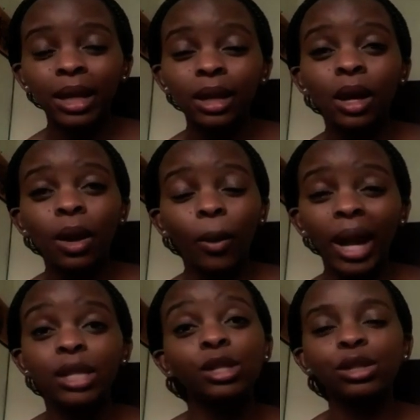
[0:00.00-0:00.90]
where he
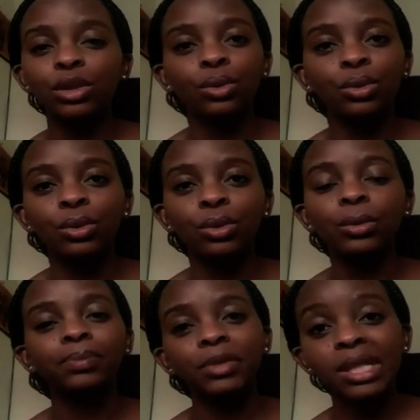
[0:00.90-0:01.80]
used to
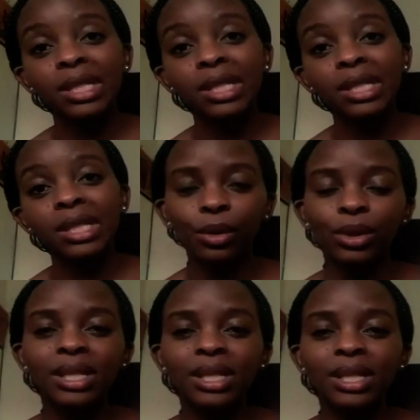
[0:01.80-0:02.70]
sit by the
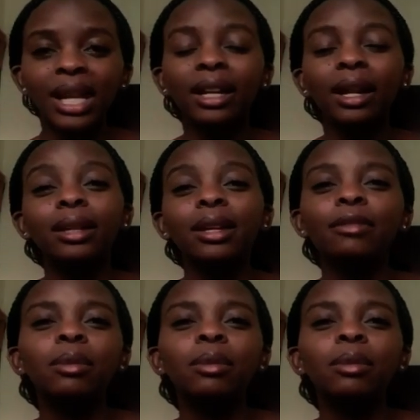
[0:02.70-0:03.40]
roadside, and I'd give him,